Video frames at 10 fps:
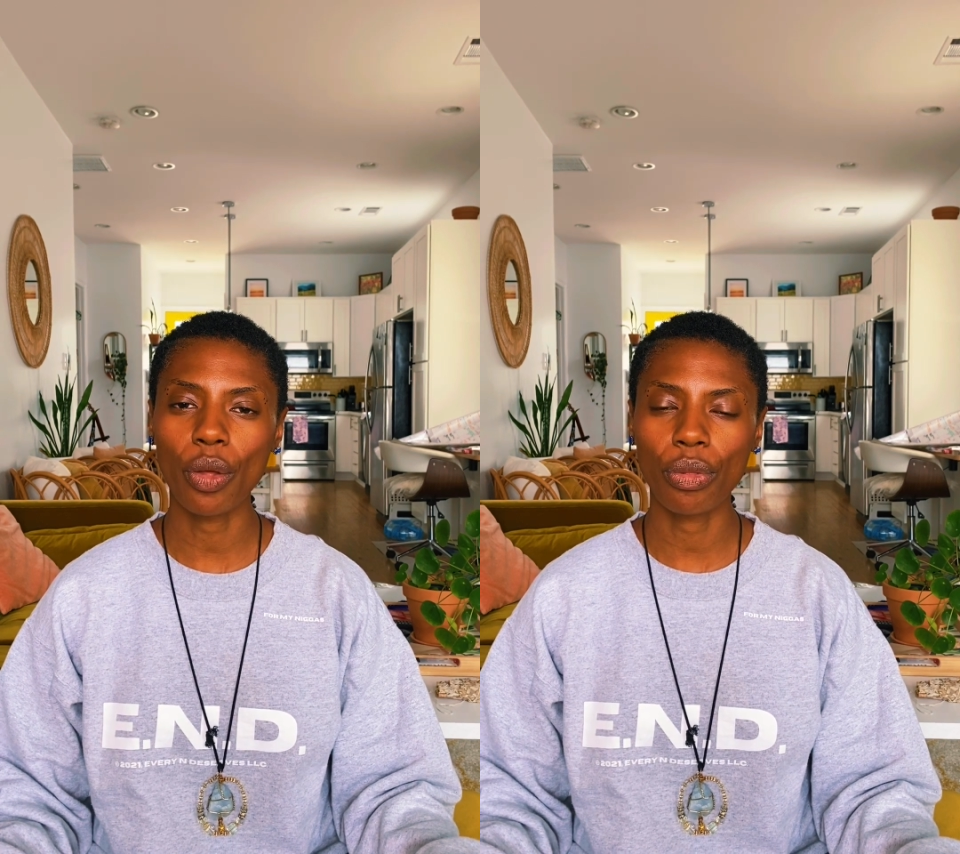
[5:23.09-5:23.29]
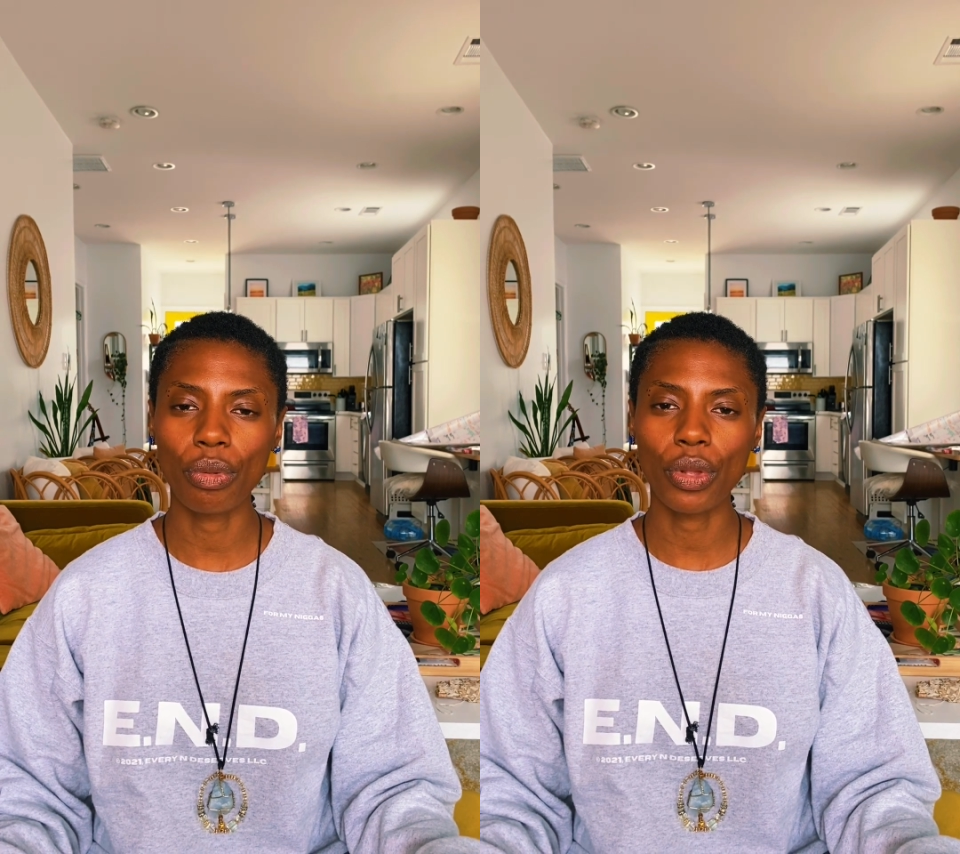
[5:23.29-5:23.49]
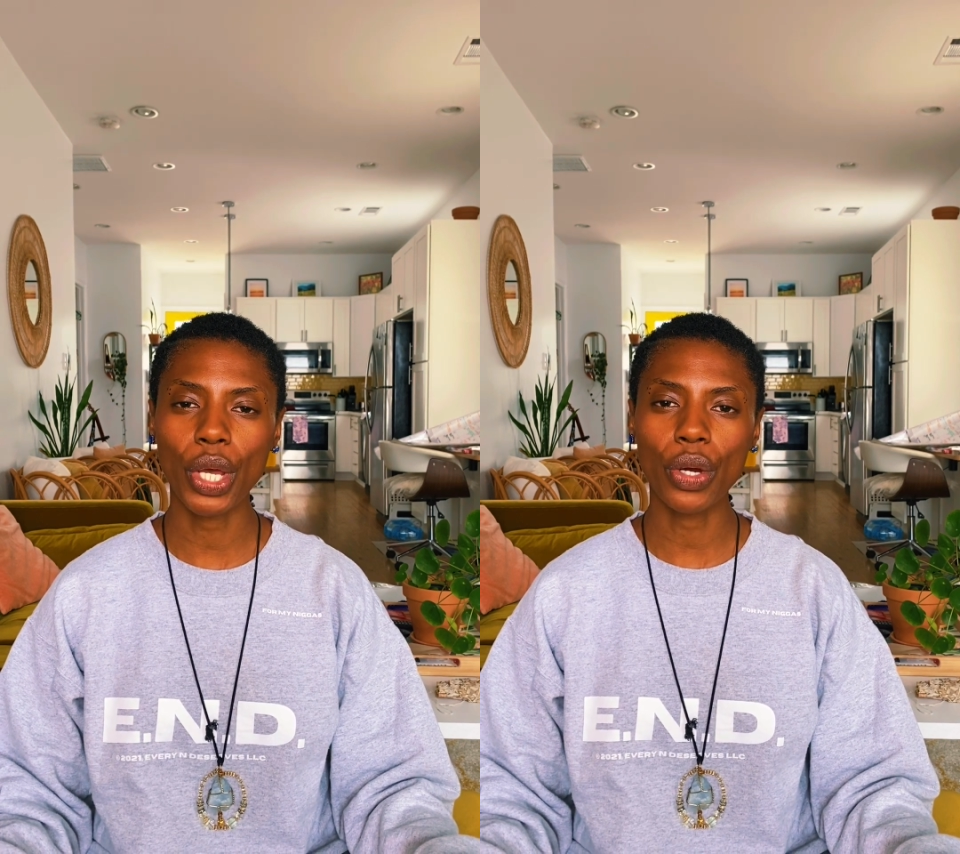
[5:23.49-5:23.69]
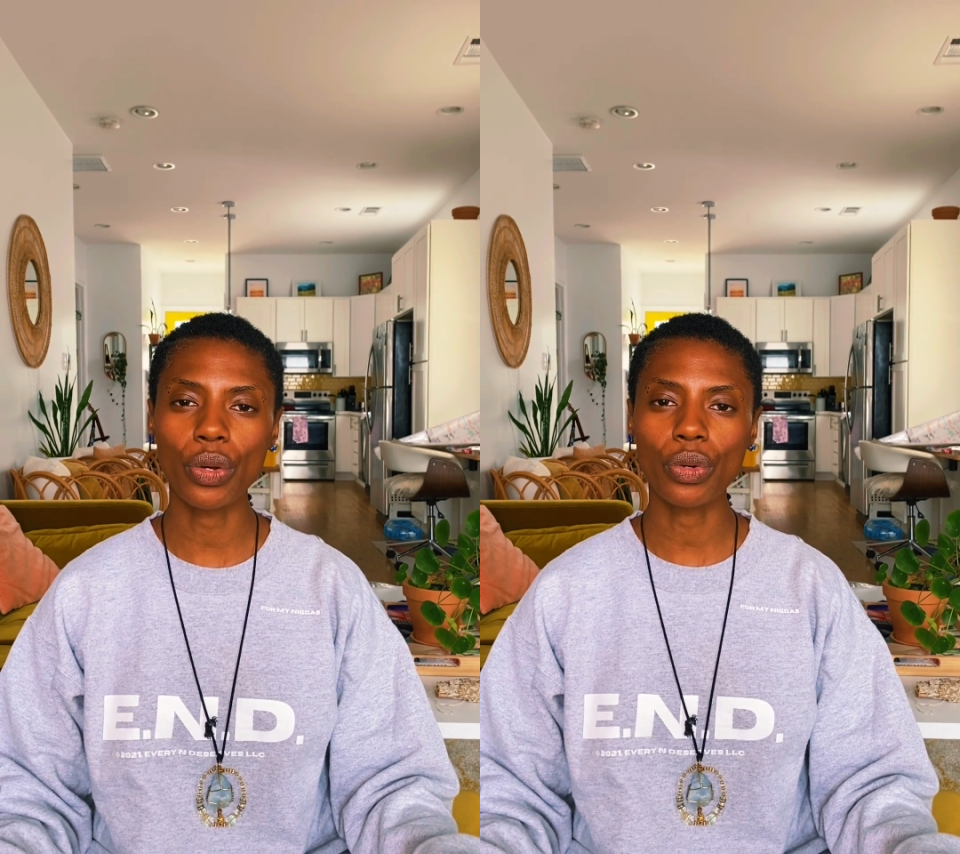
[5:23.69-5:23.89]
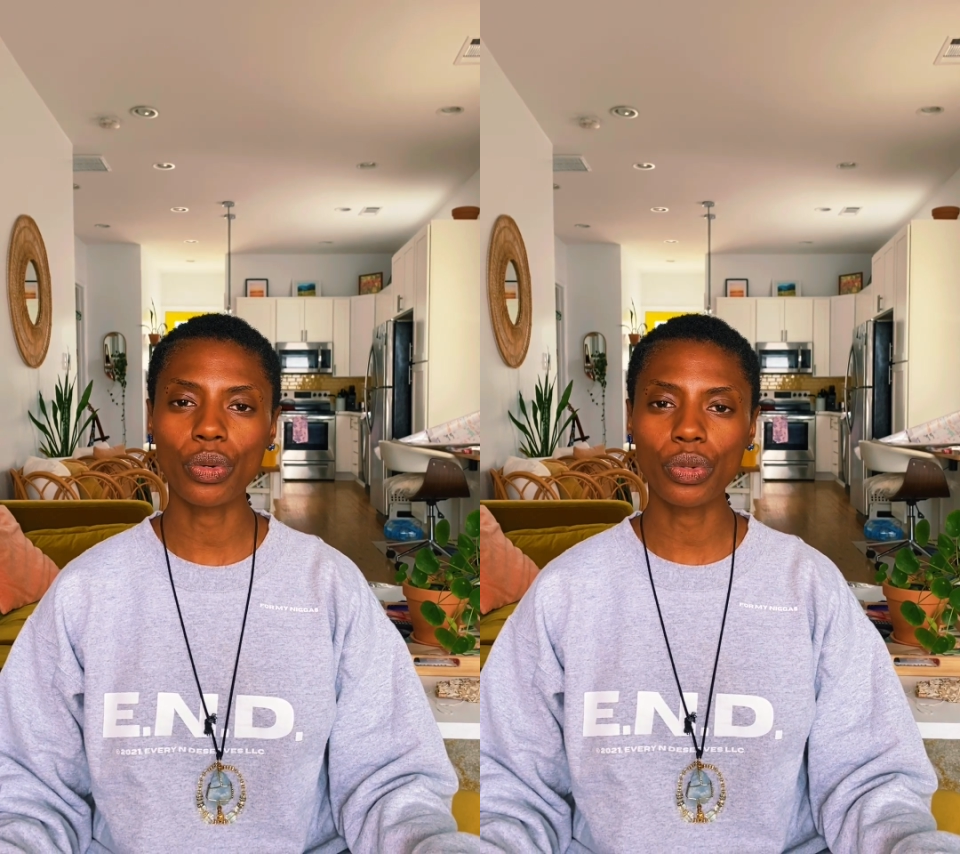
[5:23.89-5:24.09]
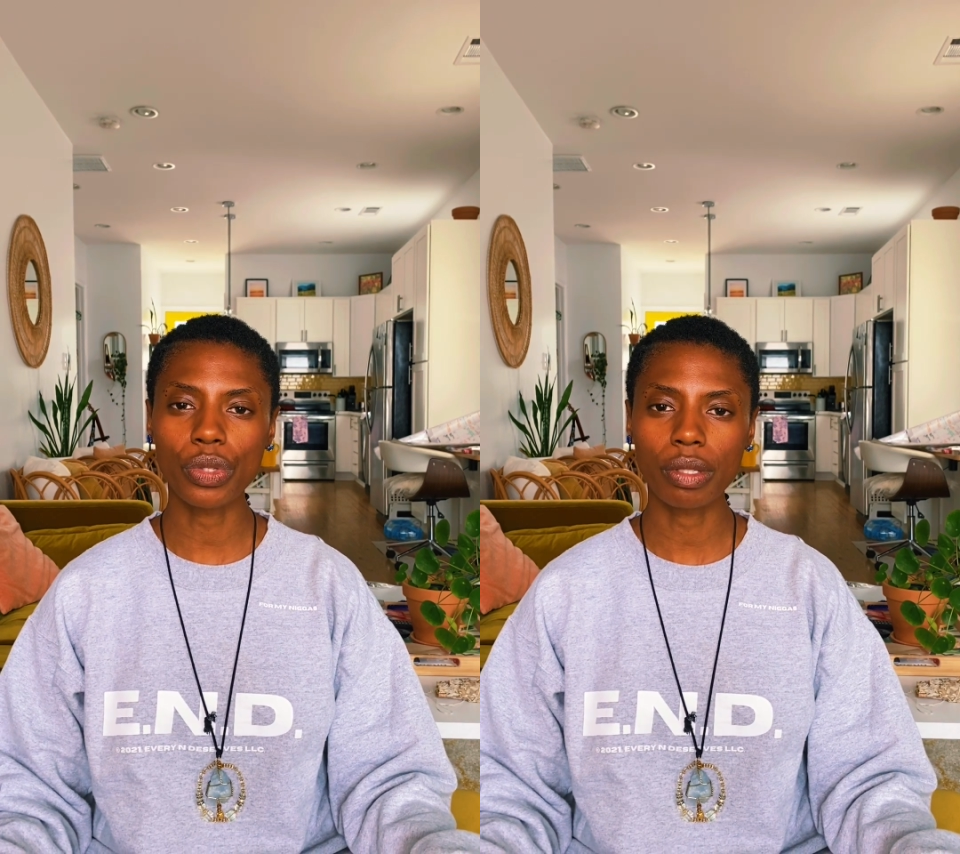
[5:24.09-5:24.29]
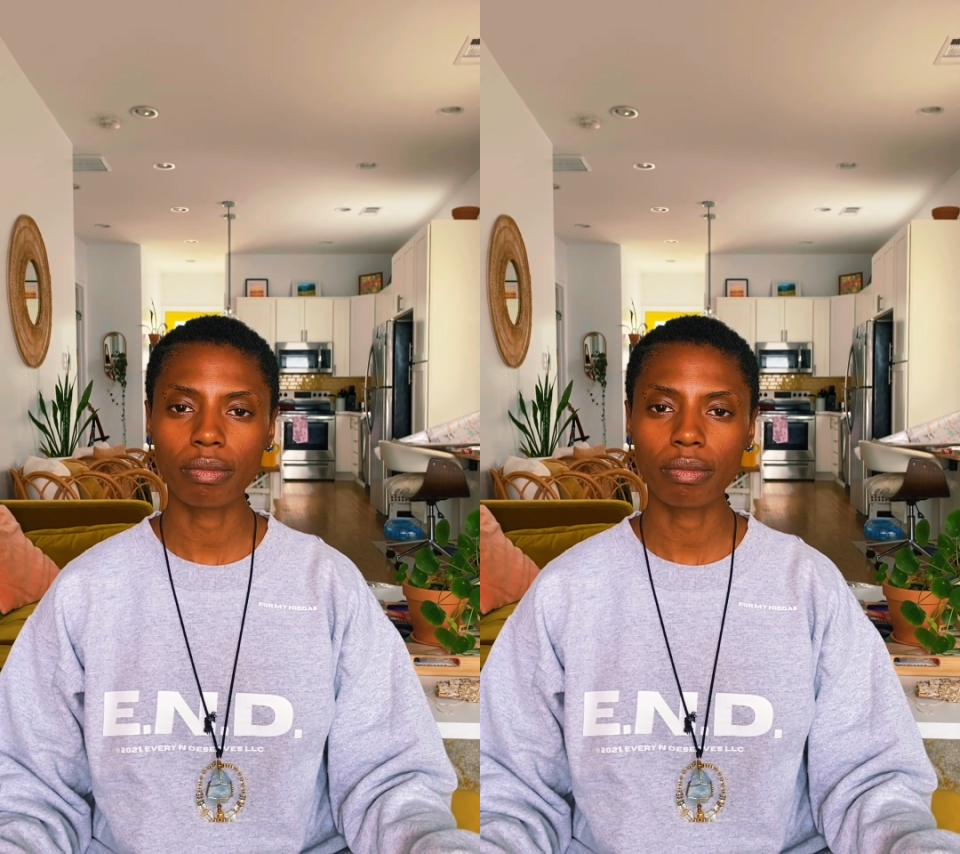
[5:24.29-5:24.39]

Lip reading: through the nose.